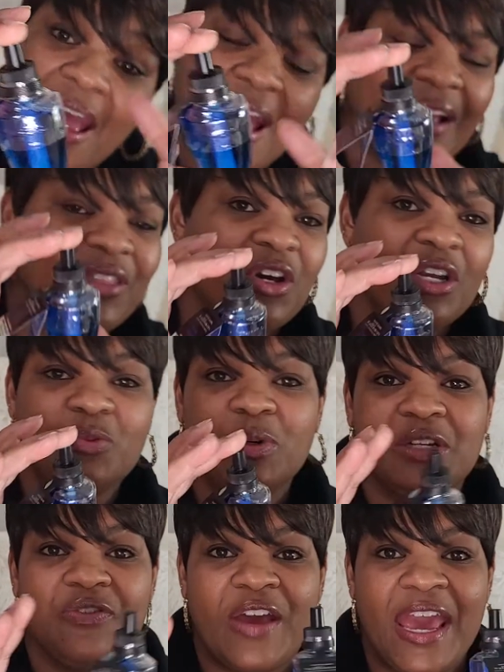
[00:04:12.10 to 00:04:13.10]
I thought it
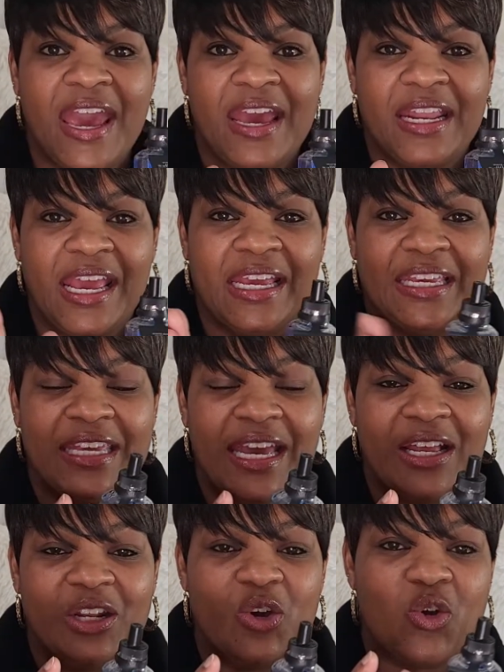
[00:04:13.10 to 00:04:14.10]
would have had a
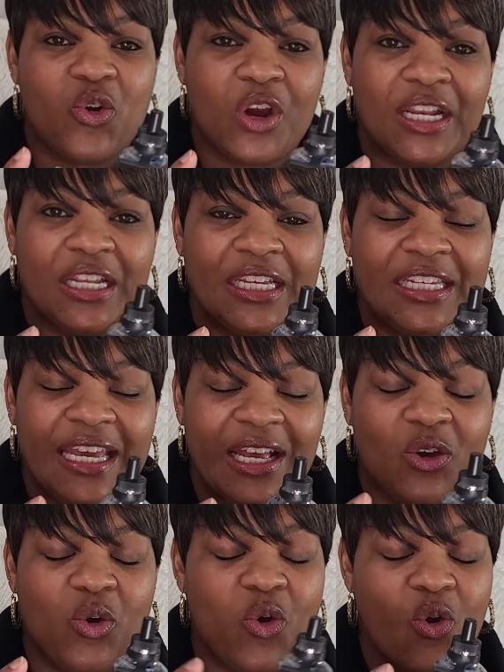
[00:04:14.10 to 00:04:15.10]
yellow or a
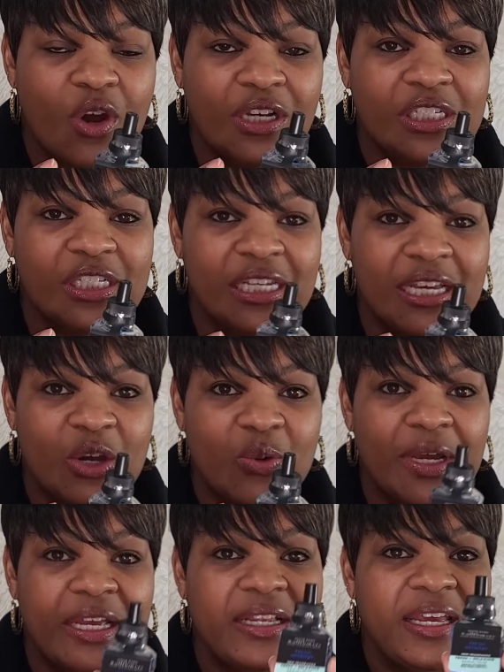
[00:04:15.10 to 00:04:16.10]
yellow orange
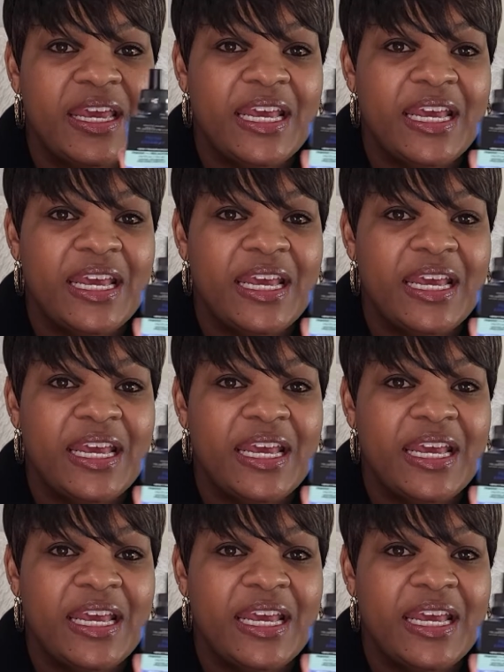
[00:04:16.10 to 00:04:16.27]
liquid